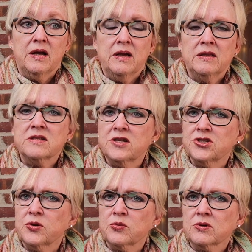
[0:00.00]
In the
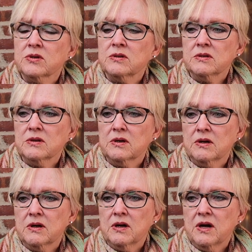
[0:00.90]
stitching world,
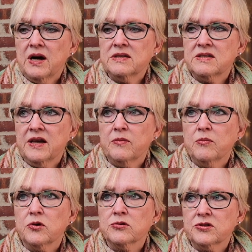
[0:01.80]
I'd say
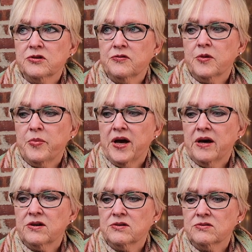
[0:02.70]
most of the
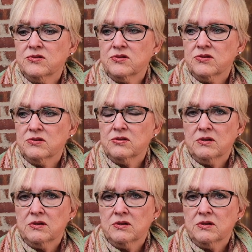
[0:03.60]
patterns